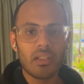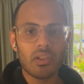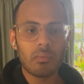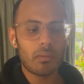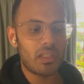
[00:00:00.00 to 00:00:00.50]
So
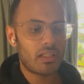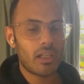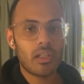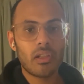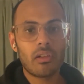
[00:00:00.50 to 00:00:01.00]
I'm gonna be
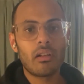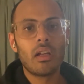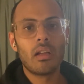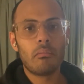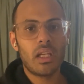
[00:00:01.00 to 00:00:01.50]
staying here,
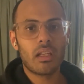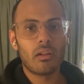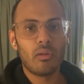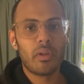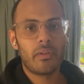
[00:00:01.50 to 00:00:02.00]
making
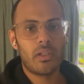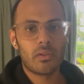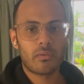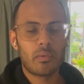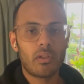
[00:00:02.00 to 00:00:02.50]
all my videos
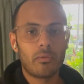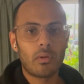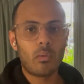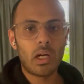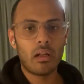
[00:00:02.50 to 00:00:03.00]
from here for
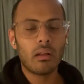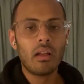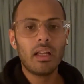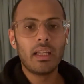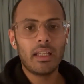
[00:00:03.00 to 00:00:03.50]
a while,
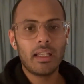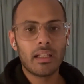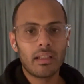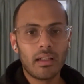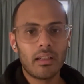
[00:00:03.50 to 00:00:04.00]

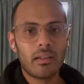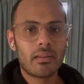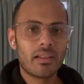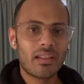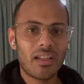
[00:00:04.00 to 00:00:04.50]
and
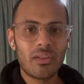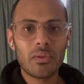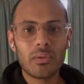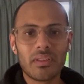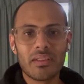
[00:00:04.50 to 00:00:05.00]
stay tuned.